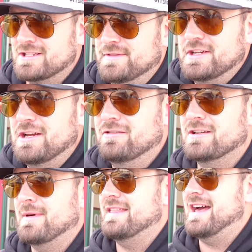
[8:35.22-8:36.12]
this video.
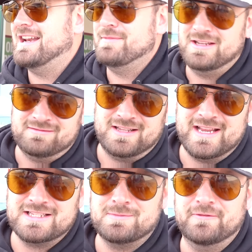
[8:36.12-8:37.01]
And by that I mean
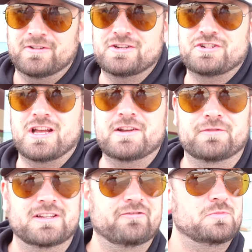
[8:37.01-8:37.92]
thanks to my friend John
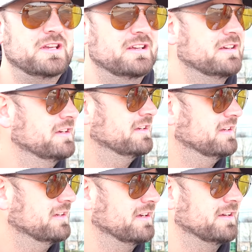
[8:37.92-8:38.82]
for giving me
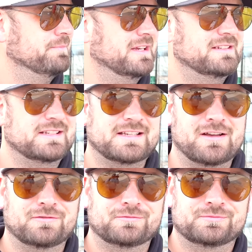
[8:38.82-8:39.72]
a big
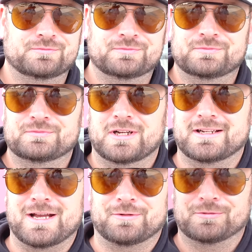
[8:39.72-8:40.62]
discount
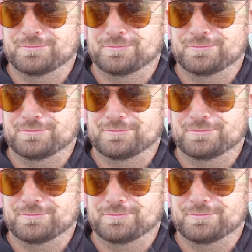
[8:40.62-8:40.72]
account.